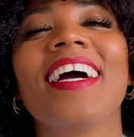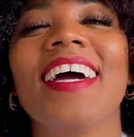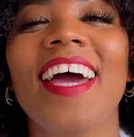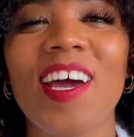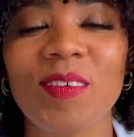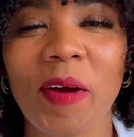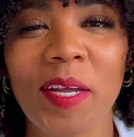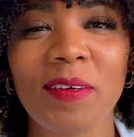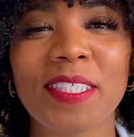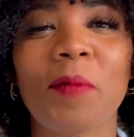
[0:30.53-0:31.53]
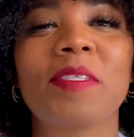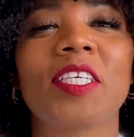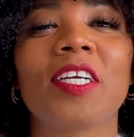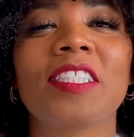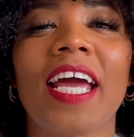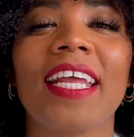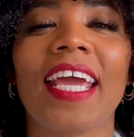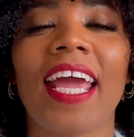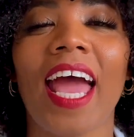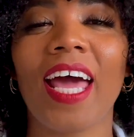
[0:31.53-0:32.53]
Everybody, what's up? It's your girl
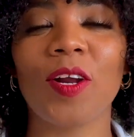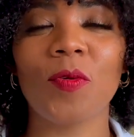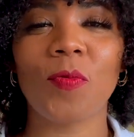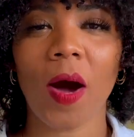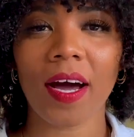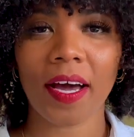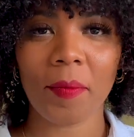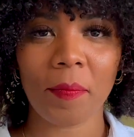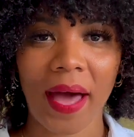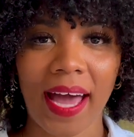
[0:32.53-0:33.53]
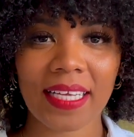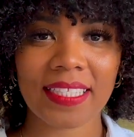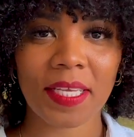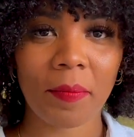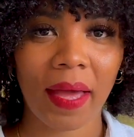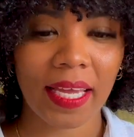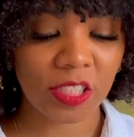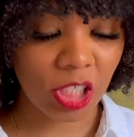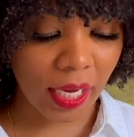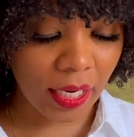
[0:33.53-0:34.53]
Chiney and welcome back to my
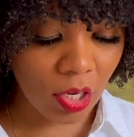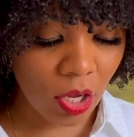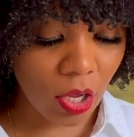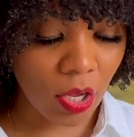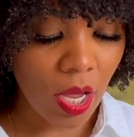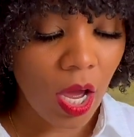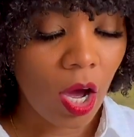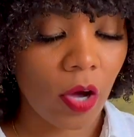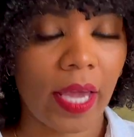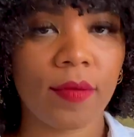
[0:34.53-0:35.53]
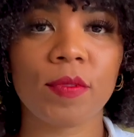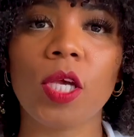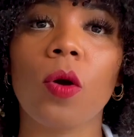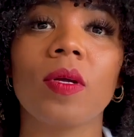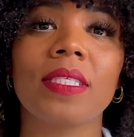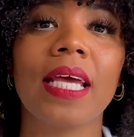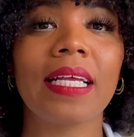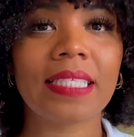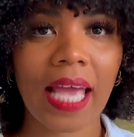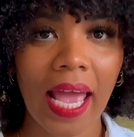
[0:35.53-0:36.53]
channel. Okay, so
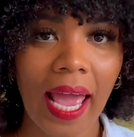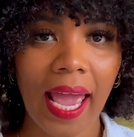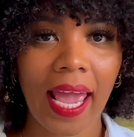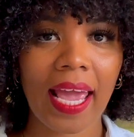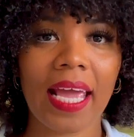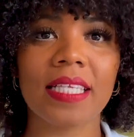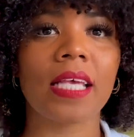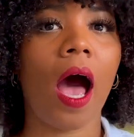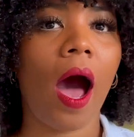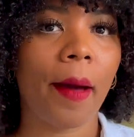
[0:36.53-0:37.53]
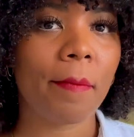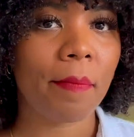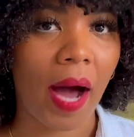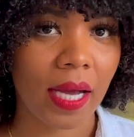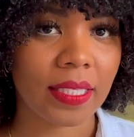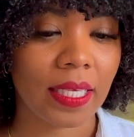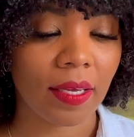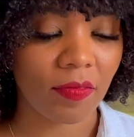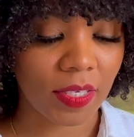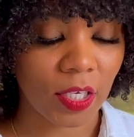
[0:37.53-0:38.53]
today is an unboxing
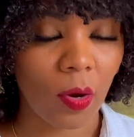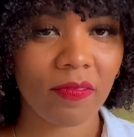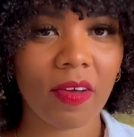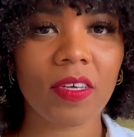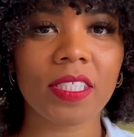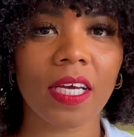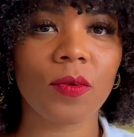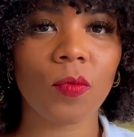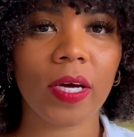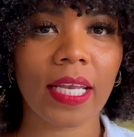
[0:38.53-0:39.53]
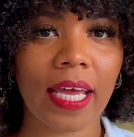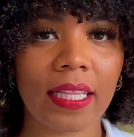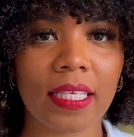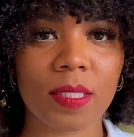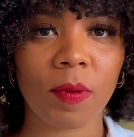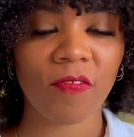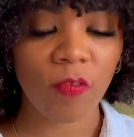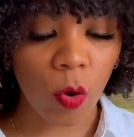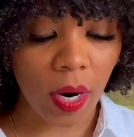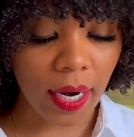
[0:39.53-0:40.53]
video. I've never done one like this
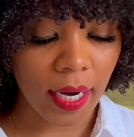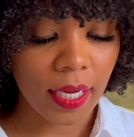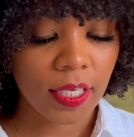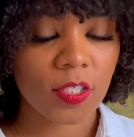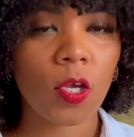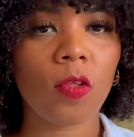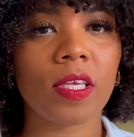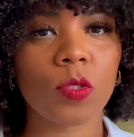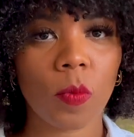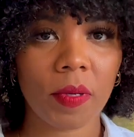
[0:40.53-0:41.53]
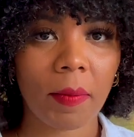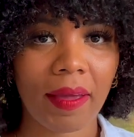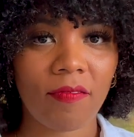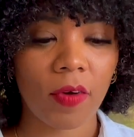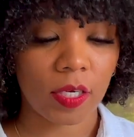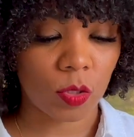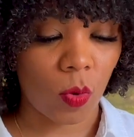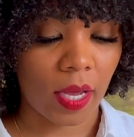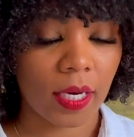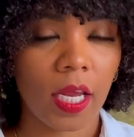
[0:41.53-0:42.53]
before, so this will be my first
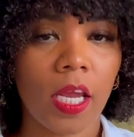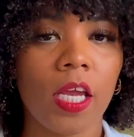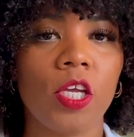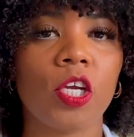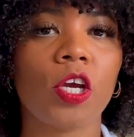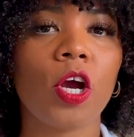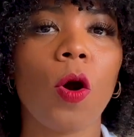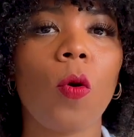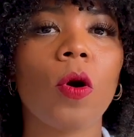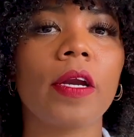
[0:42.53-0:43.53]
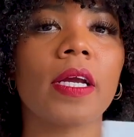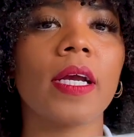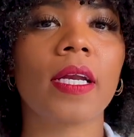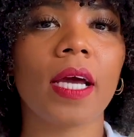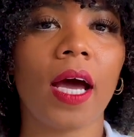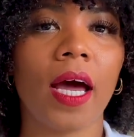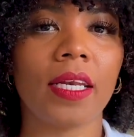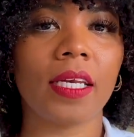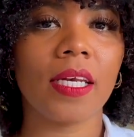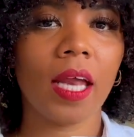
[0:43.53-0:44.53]
one. Your girl ordered
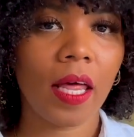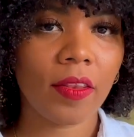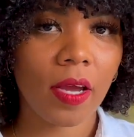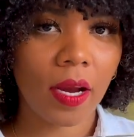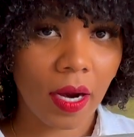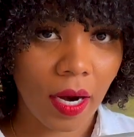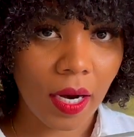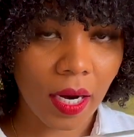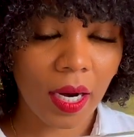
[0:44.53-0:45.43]
another